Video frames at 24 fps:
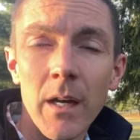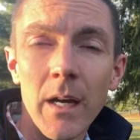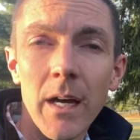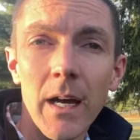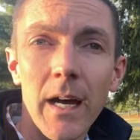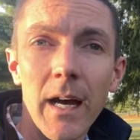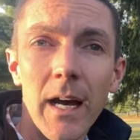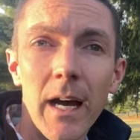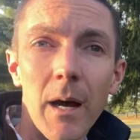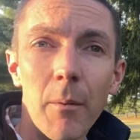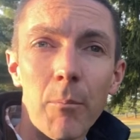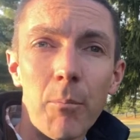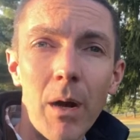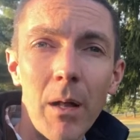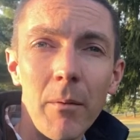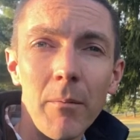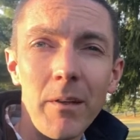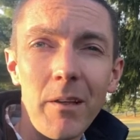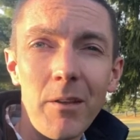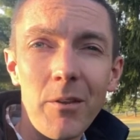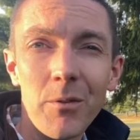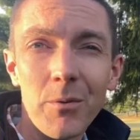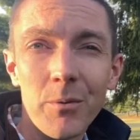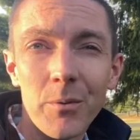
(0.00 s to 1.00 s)
Uh,
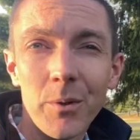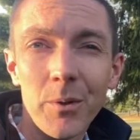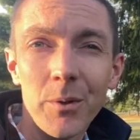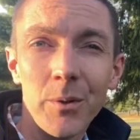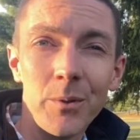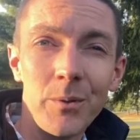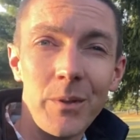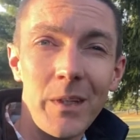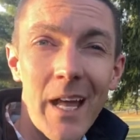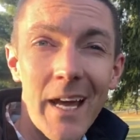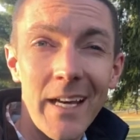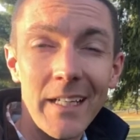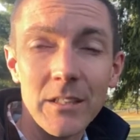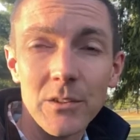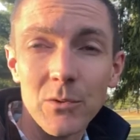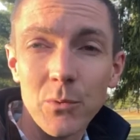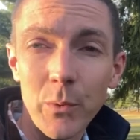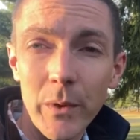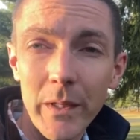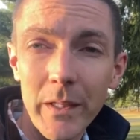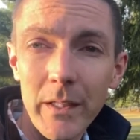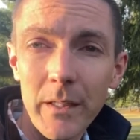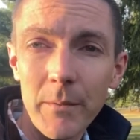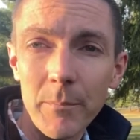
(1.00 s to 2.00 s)
probably through next
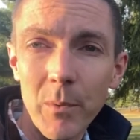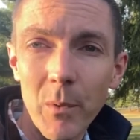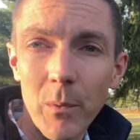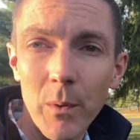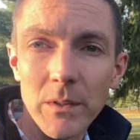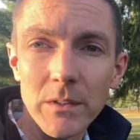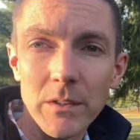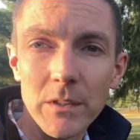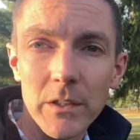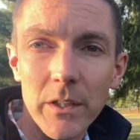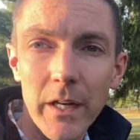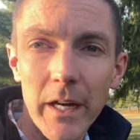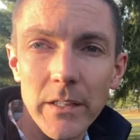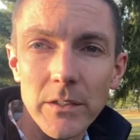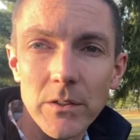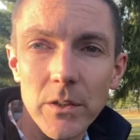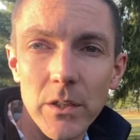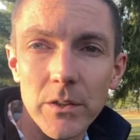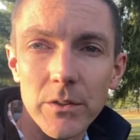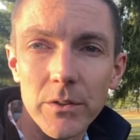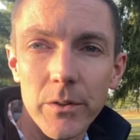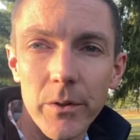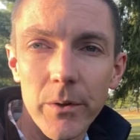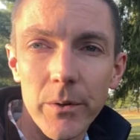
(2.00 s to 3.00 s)
week, but once the grass
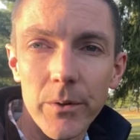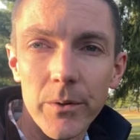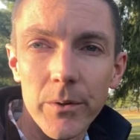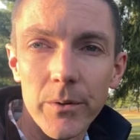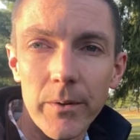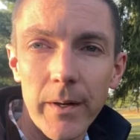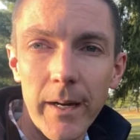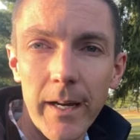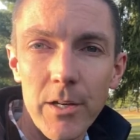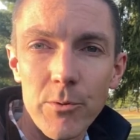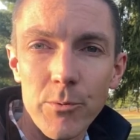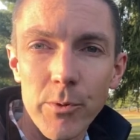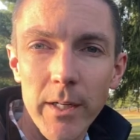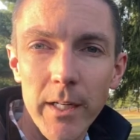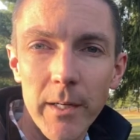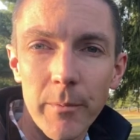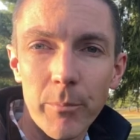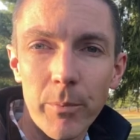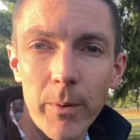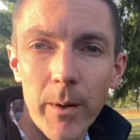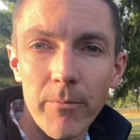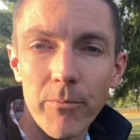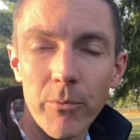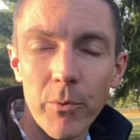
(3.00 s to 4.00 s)
starts growing on the range, we get a
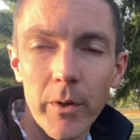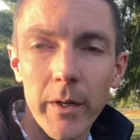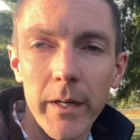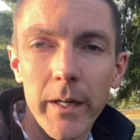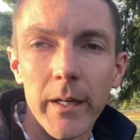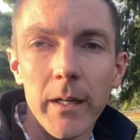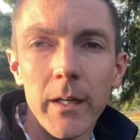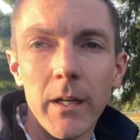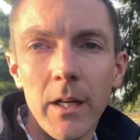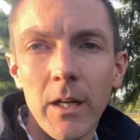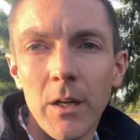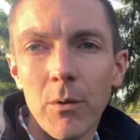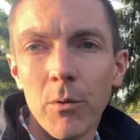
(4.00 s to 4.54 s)
prep for you.